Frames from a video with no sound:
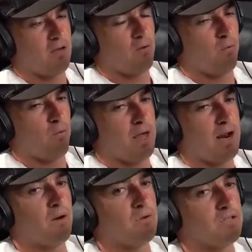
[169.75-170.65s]
when
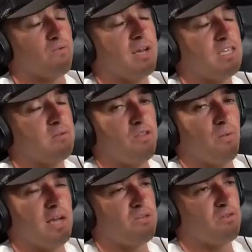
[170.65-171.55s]
I was racing him on the
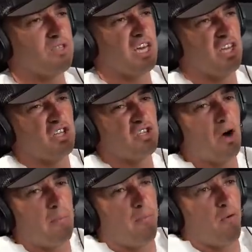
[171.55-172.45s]
West Coast, like, he just
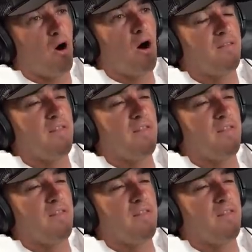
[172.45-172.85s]
got broad, like,